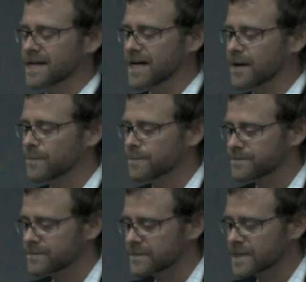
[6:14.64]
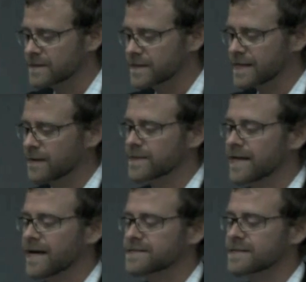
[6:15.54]
Um, the company
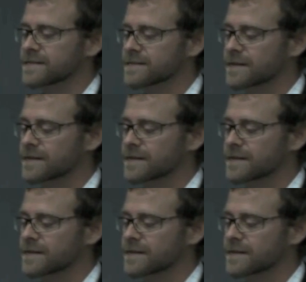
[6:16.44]
has it,